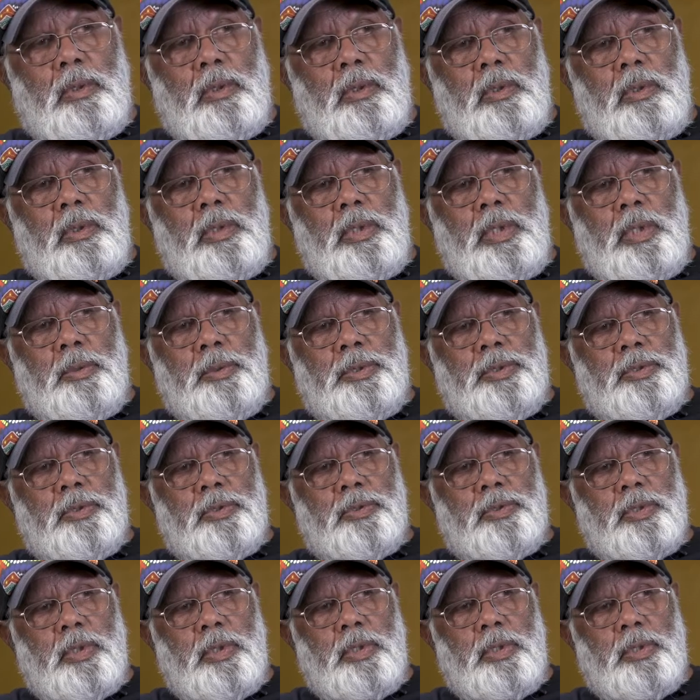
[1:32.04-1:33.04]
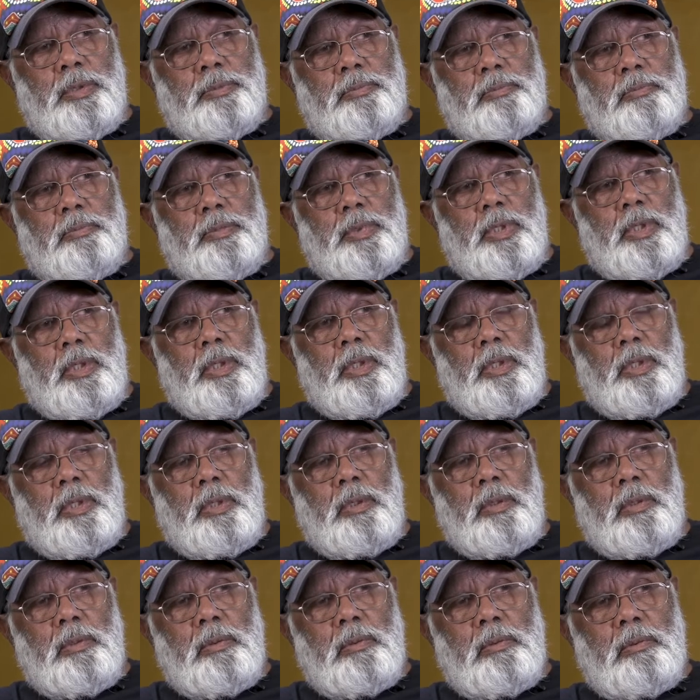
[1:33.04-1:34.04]
how would you say it,
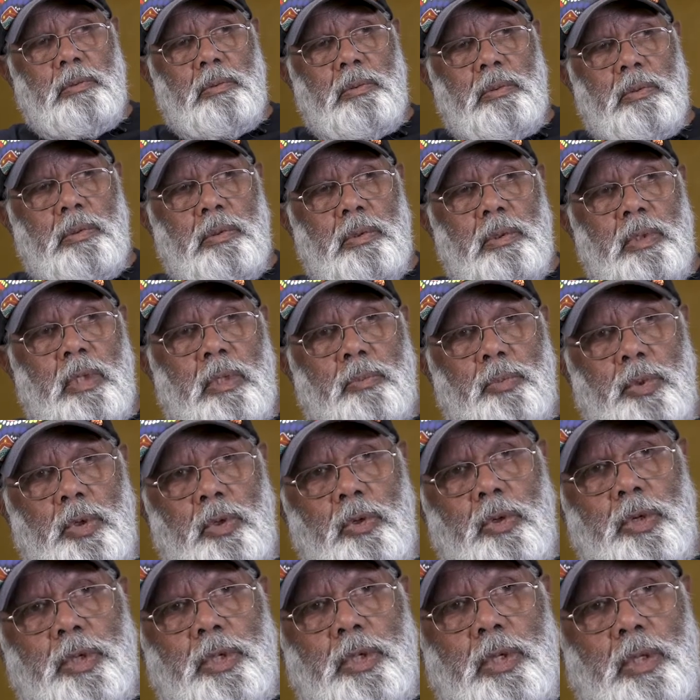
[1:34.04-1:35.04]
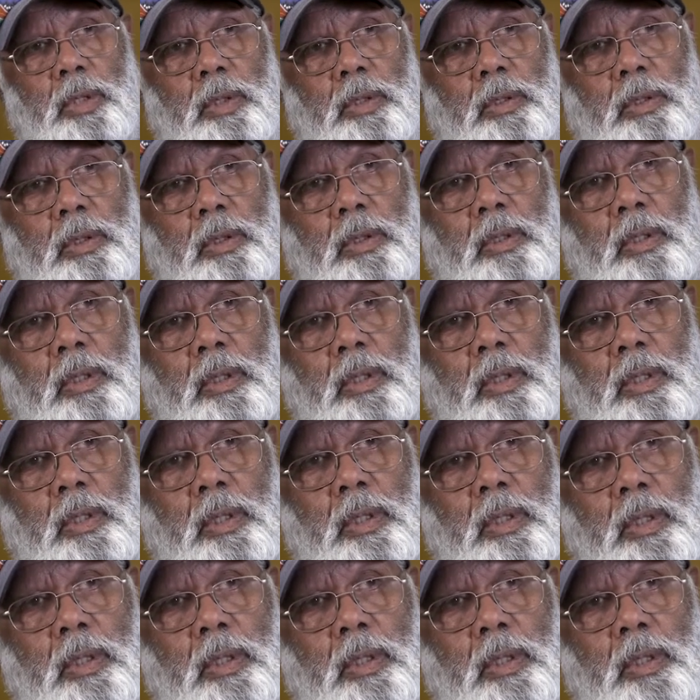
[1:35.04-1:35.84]
like we got here. Yeah.